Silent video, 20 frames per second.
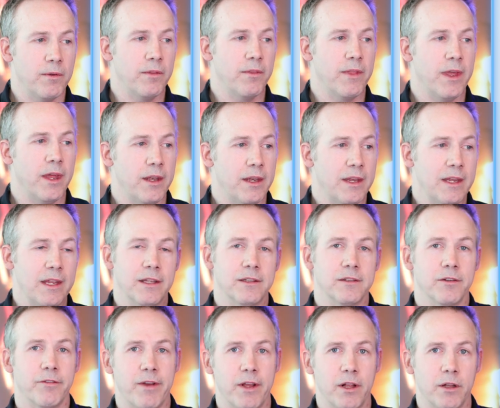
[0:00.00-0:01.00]
that
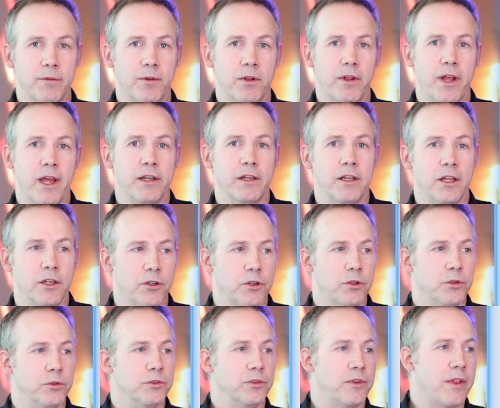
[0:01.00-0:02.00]
it's available and can
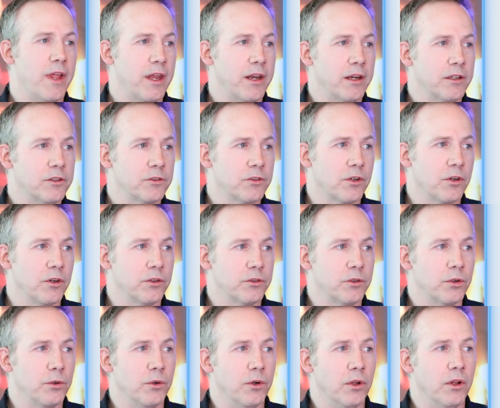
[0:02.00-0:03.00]
use that external
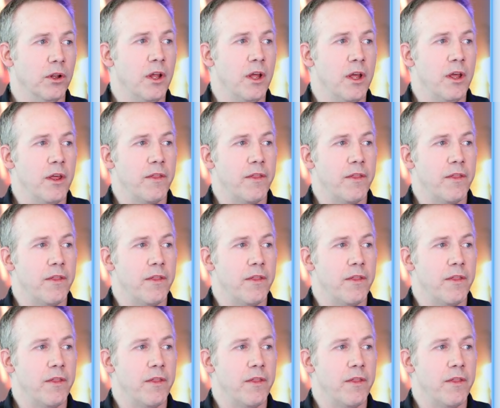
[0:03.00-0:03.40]
tool